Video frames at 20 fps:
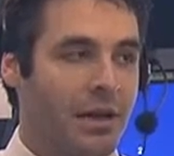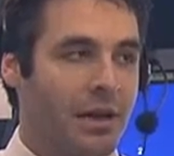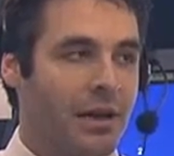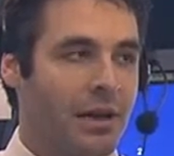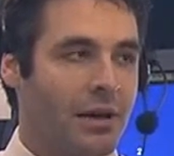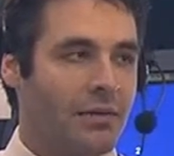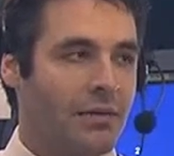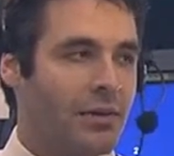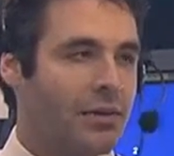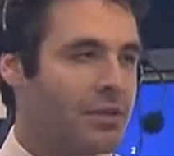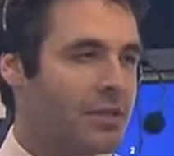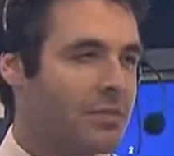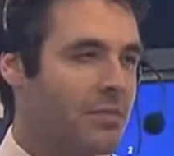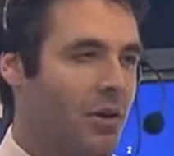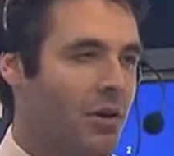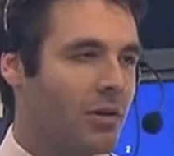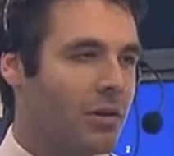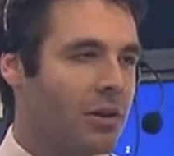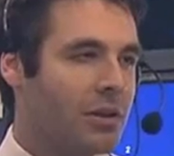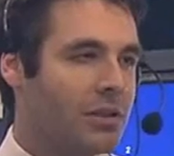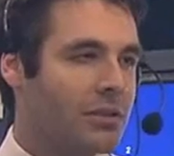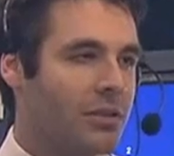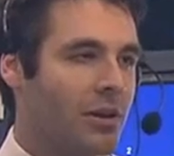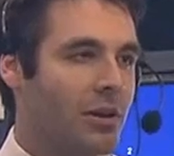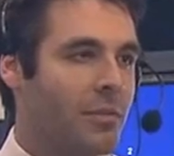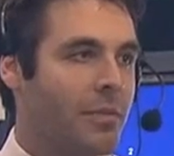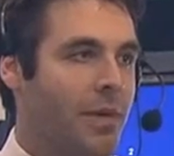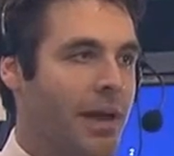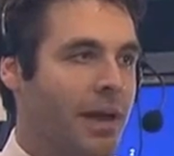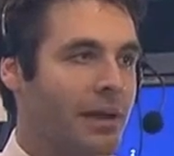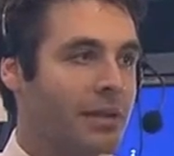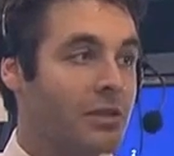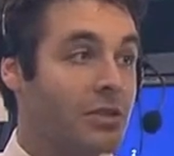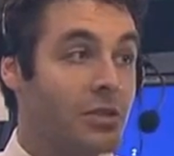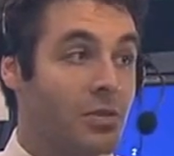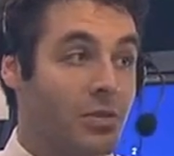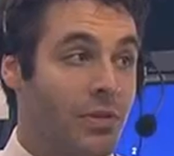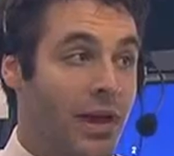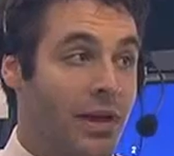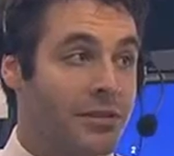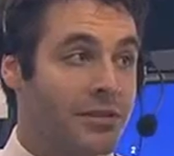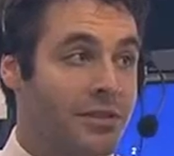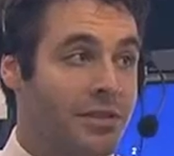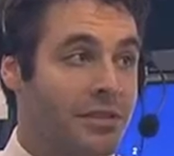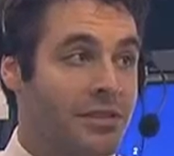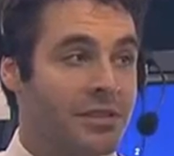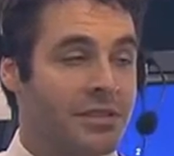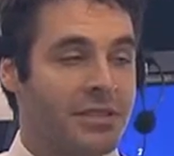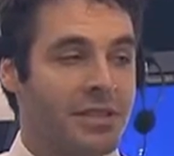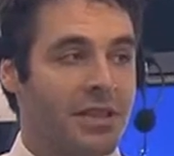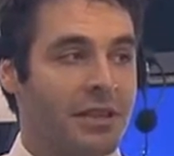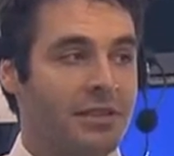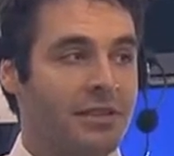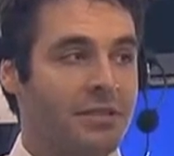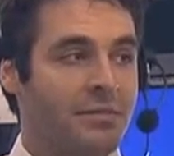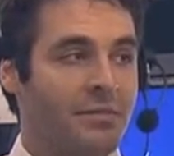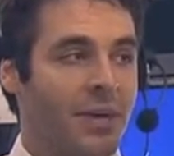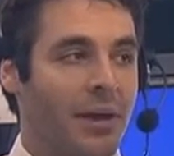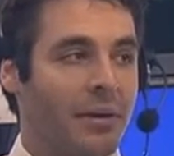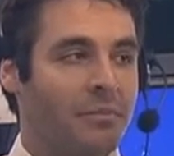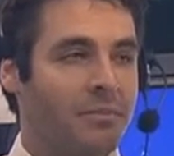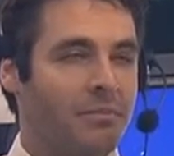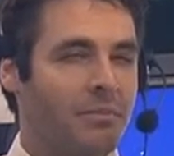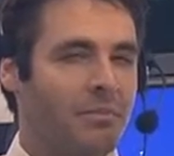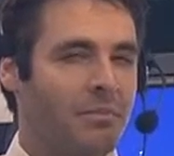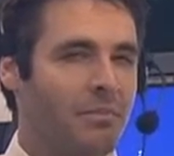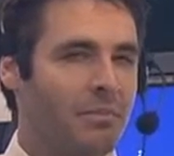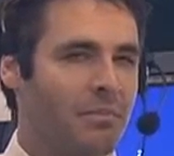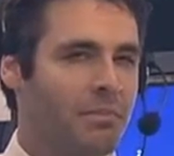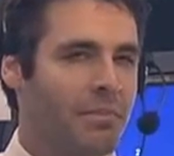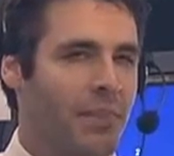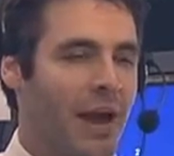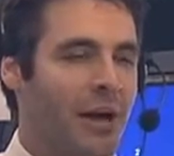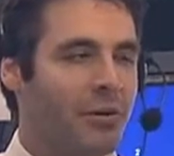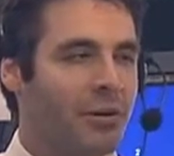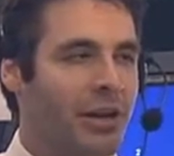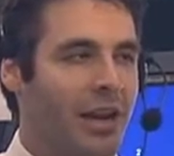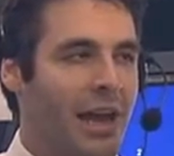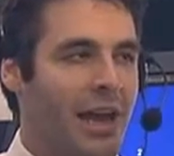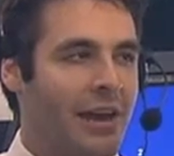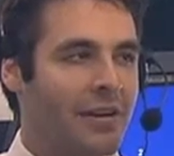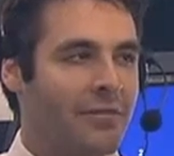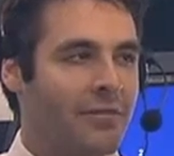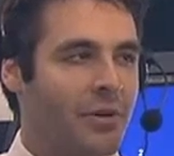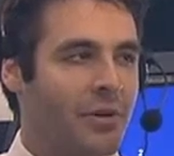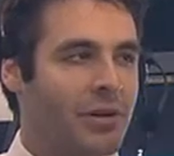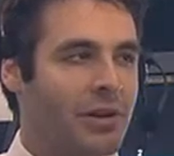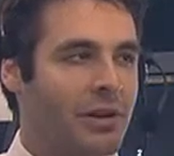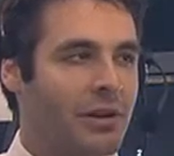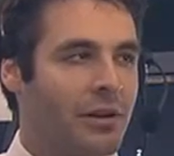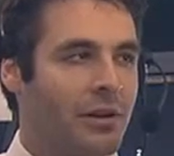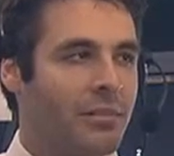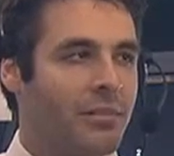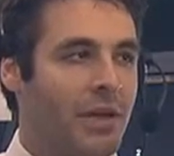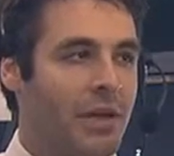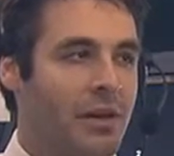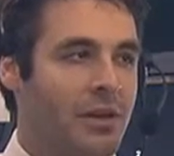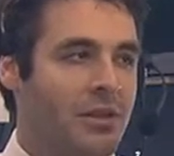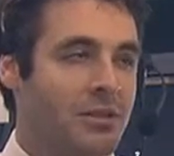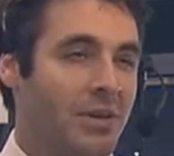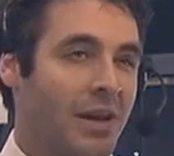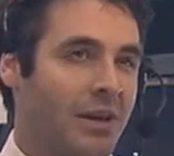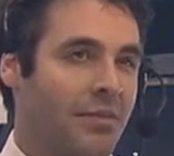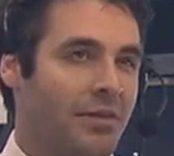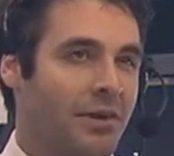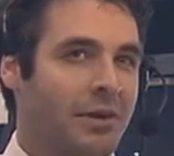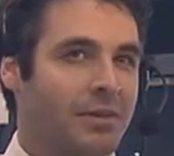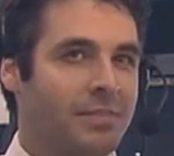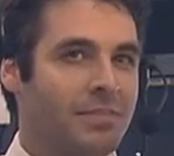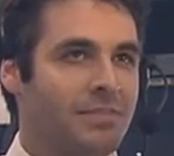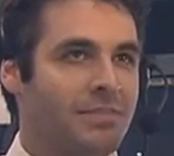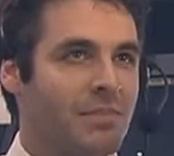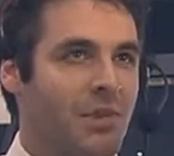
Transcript: A very small leak starting back in 2006, about pound and a half per year. So out of a